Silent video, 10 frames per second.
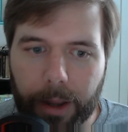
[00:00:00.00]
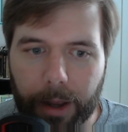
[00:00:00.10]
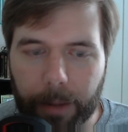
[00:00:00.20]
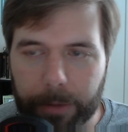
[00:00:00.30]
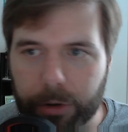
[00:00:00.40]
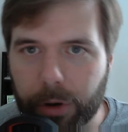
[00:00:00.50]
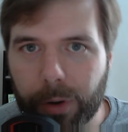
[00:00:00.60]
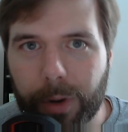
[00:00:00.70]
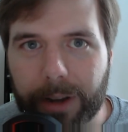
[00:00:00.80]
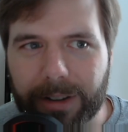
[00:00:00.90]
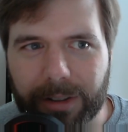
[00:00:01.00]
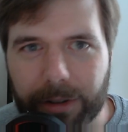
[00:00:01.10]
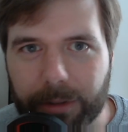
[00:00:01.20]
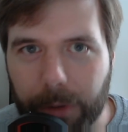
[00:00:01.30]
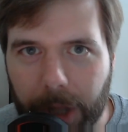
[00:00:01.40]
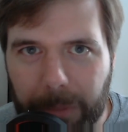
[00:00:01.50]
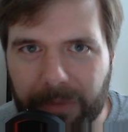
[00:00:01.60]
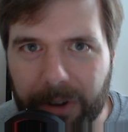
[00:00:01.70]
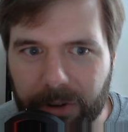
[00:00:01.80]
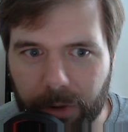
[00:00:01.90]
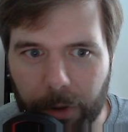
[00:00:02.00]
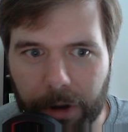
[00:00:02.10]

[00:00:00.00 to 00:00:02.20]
And two, it just looks really unprofessional.